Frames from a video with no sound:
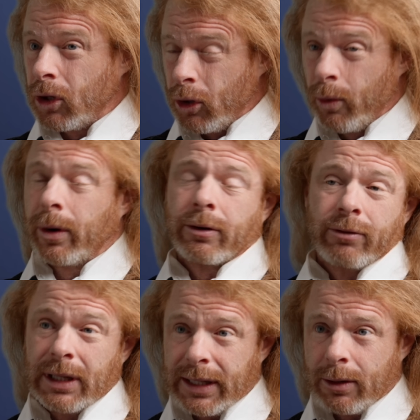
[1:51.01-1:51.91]
you're
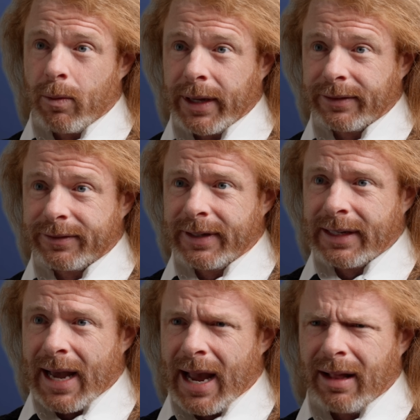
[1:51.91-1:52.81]
really quite
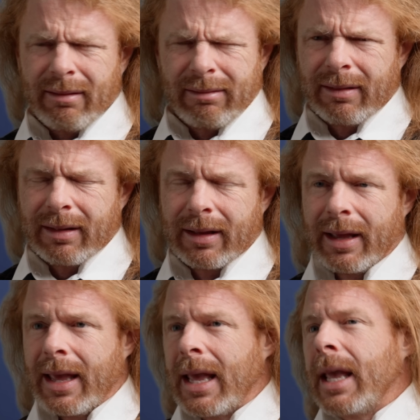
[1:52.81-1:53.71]
senile.
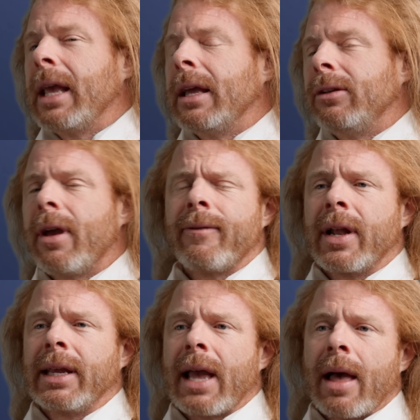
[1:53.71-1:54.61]
Do you have
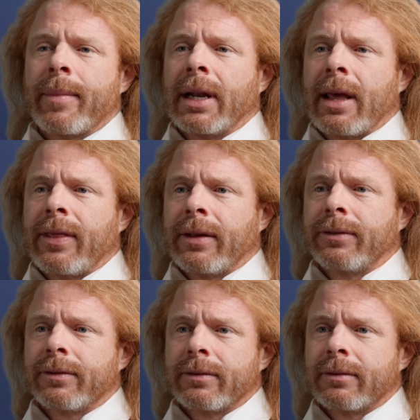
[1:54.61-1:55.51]
any comment on
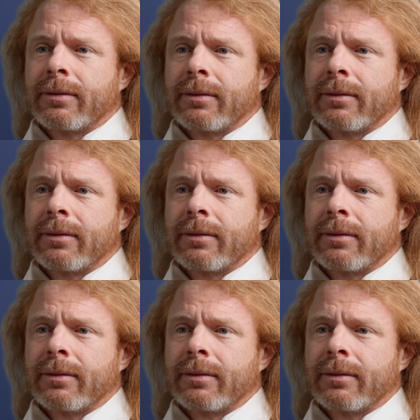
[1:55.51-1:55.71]
this?